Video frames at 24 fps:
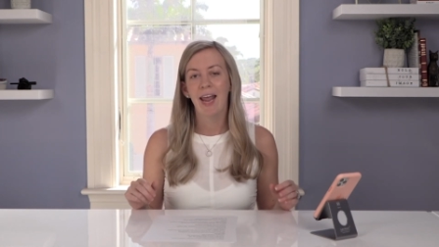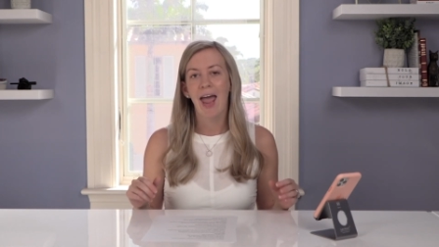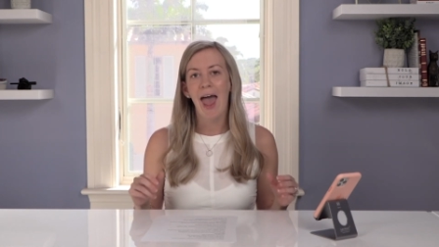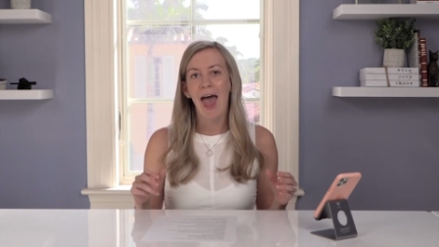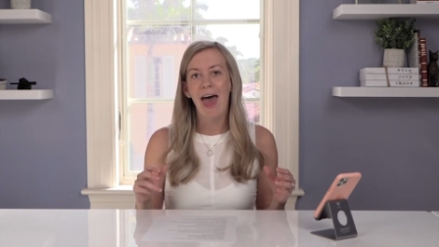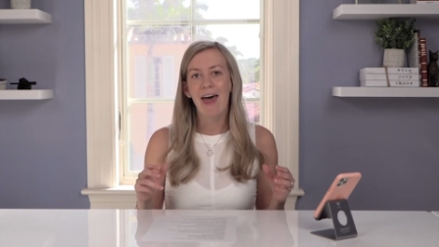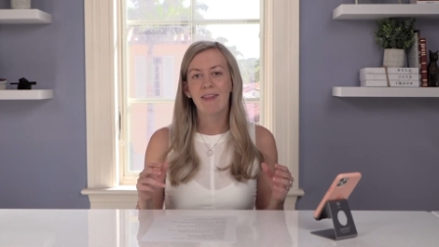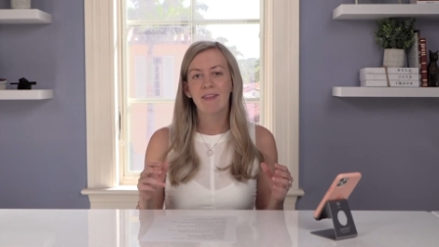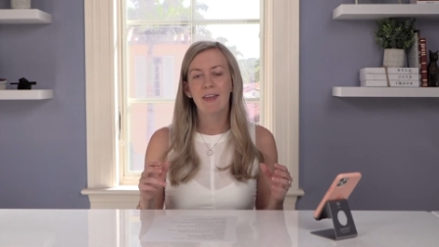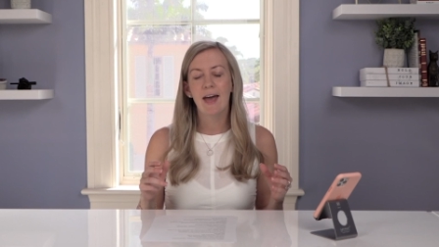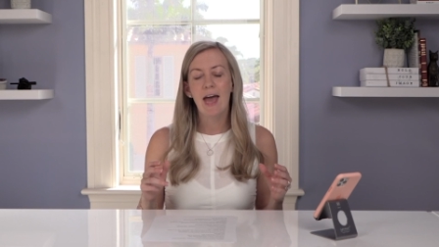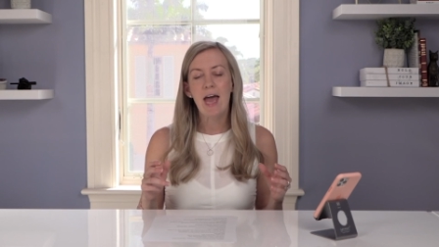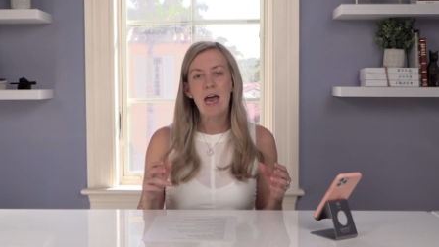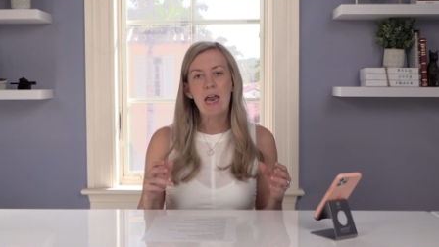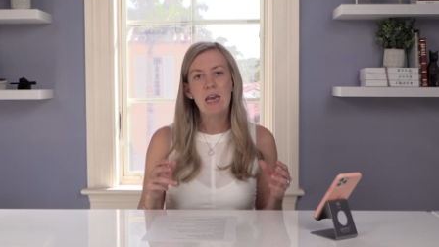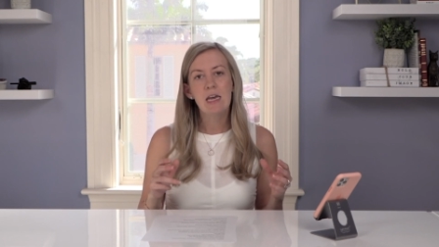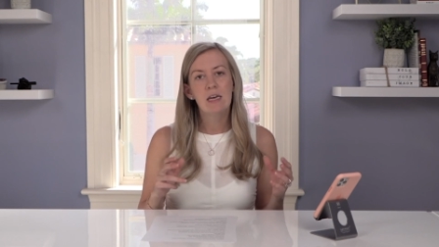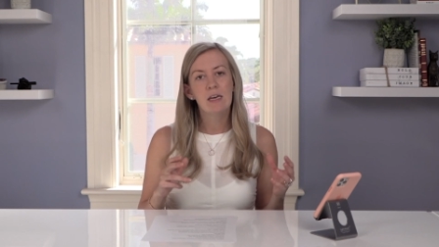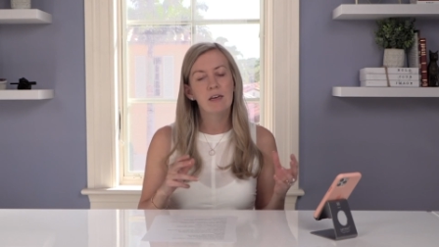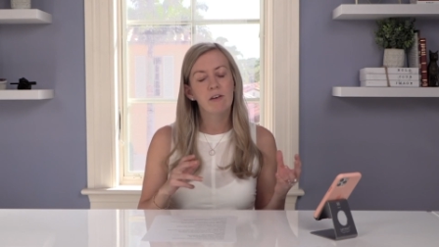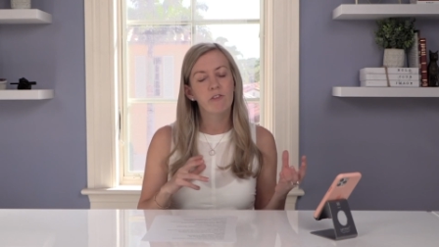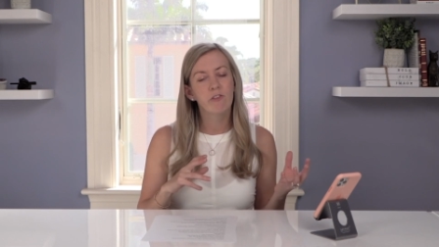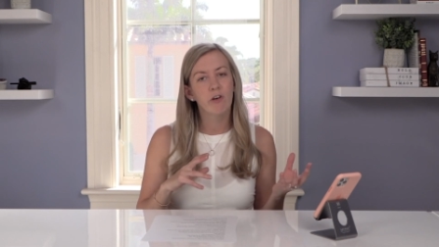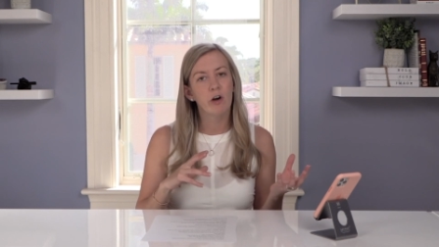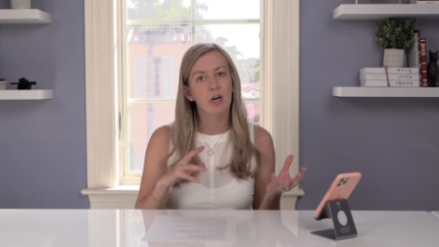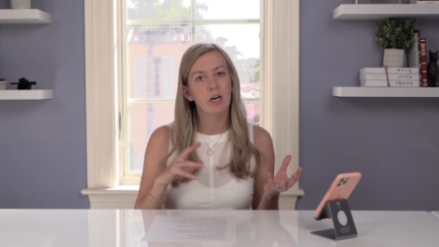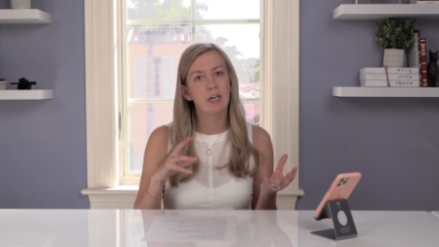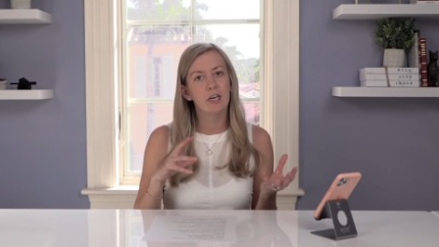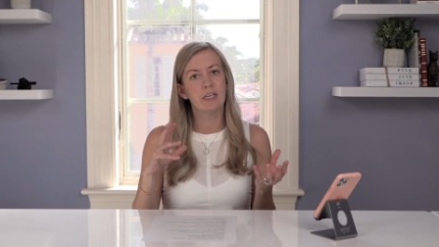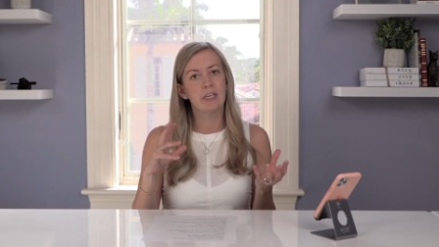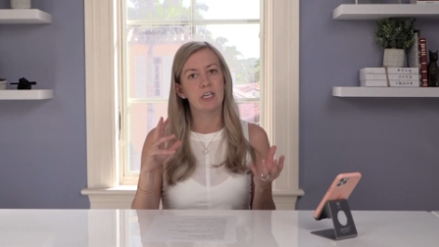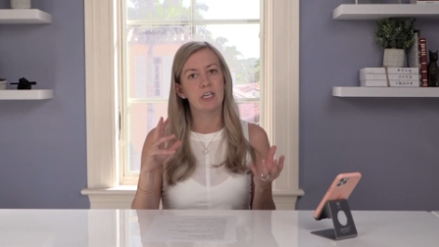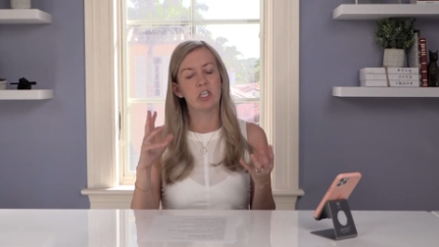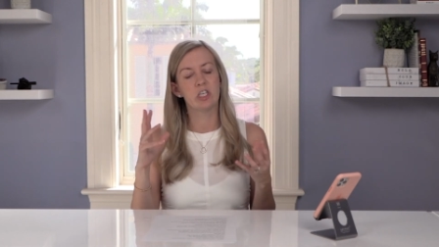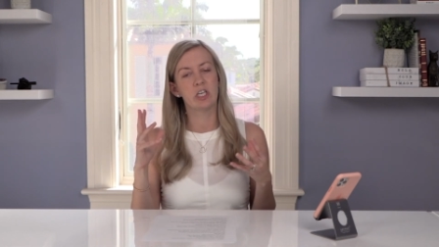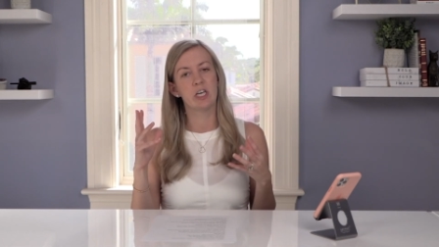And then started
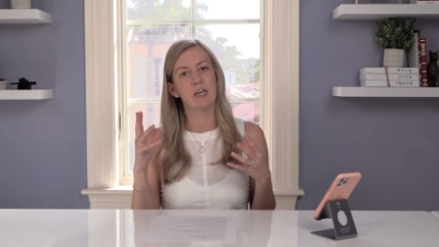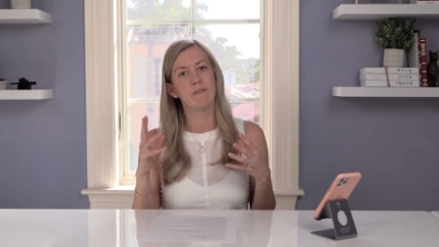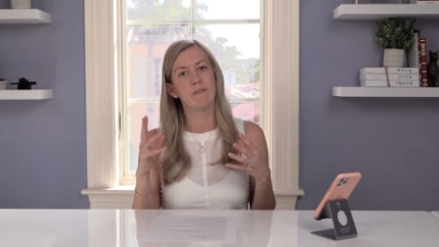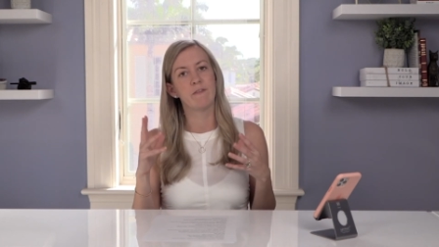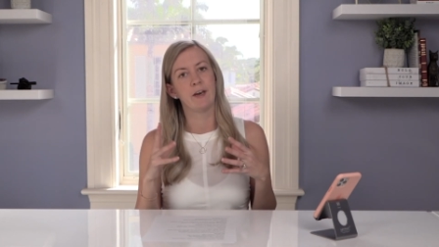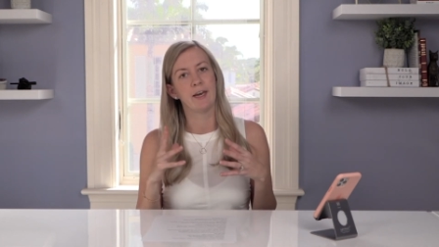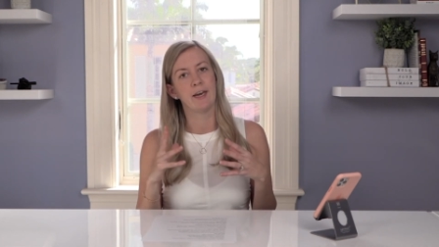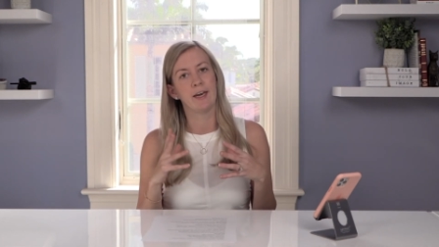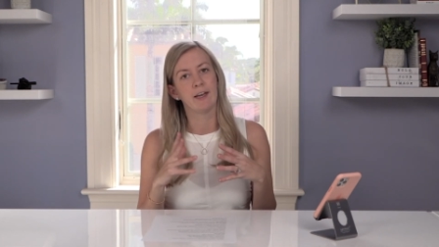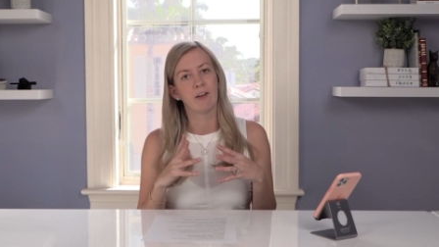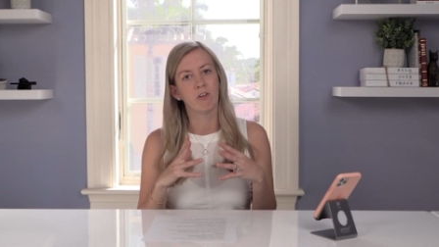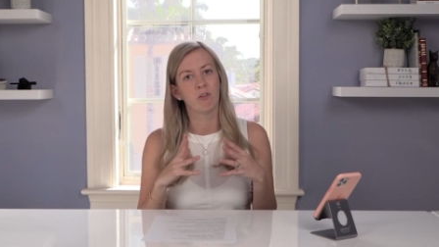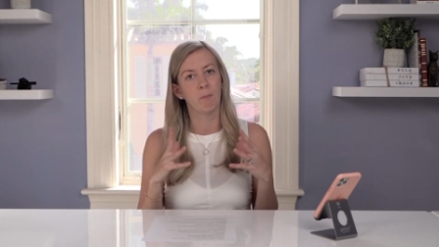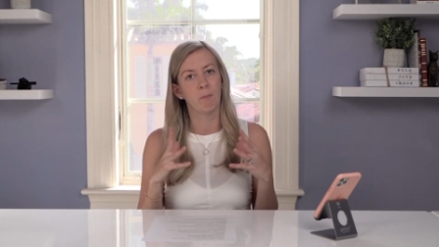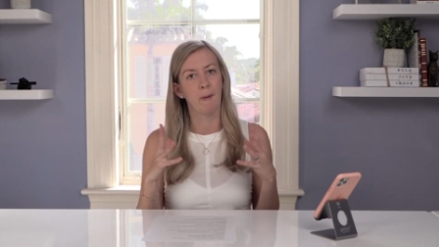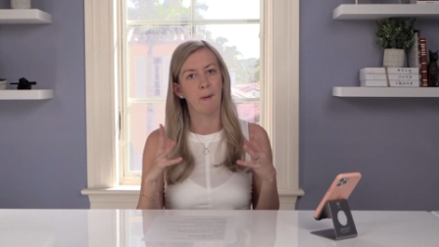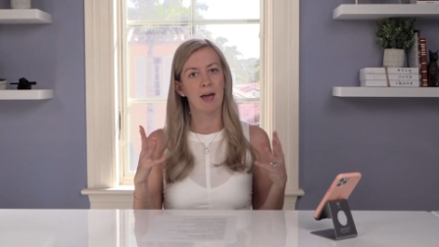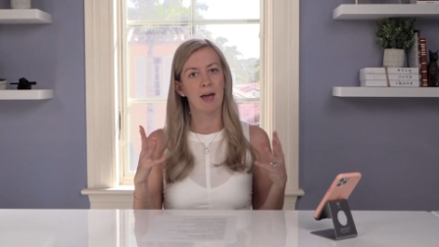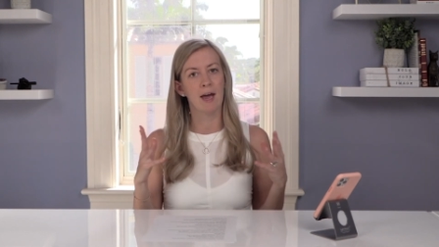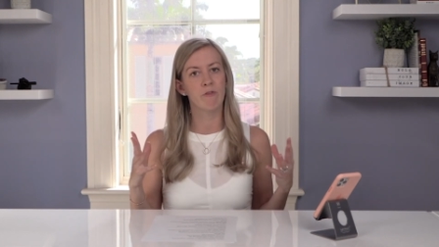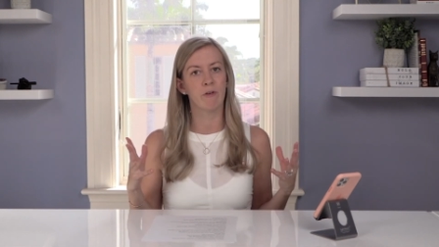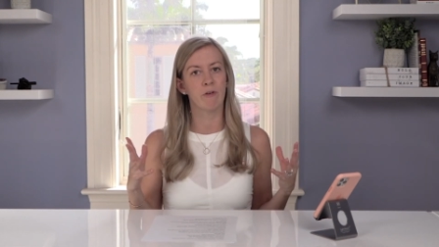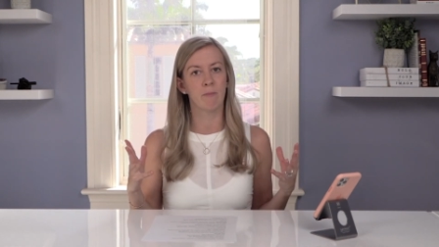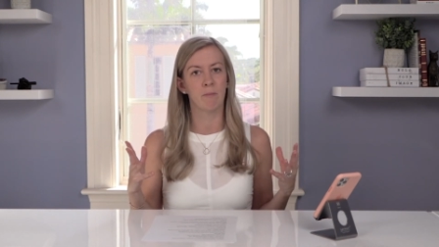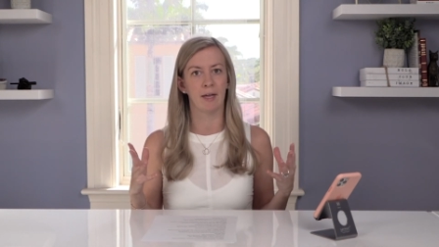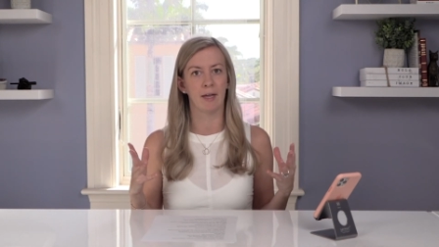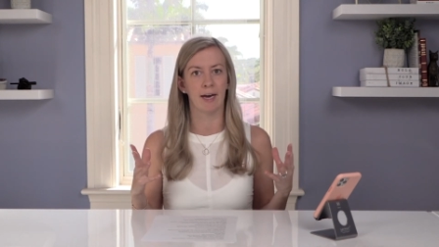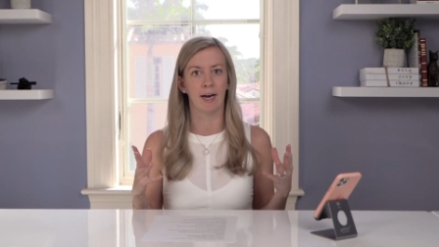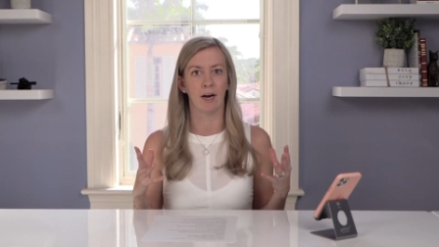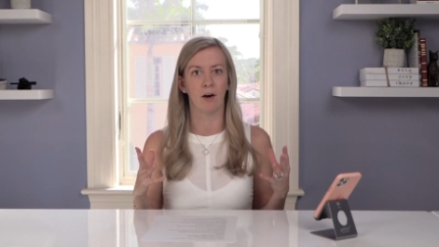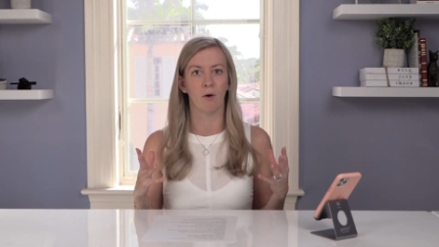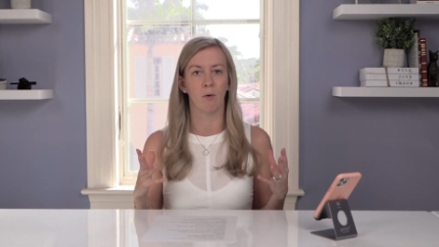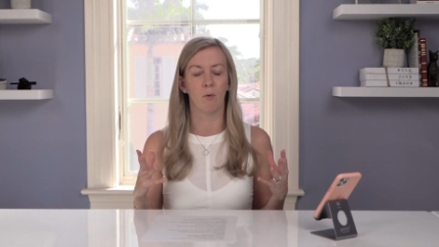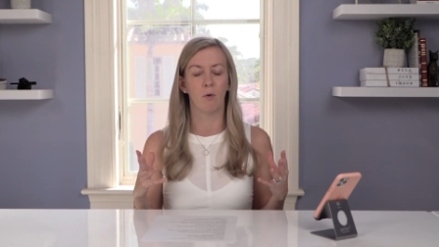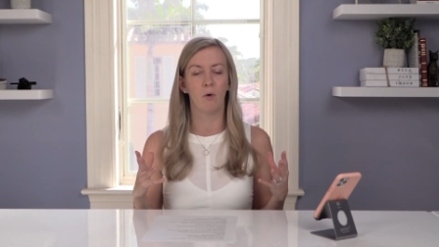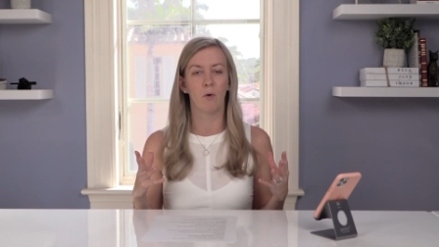to shift and expand from
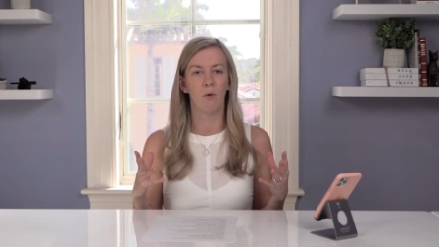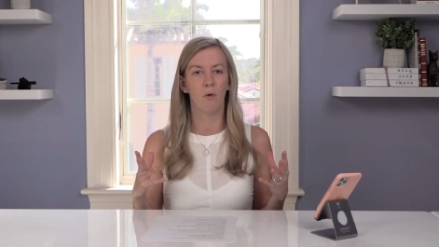there.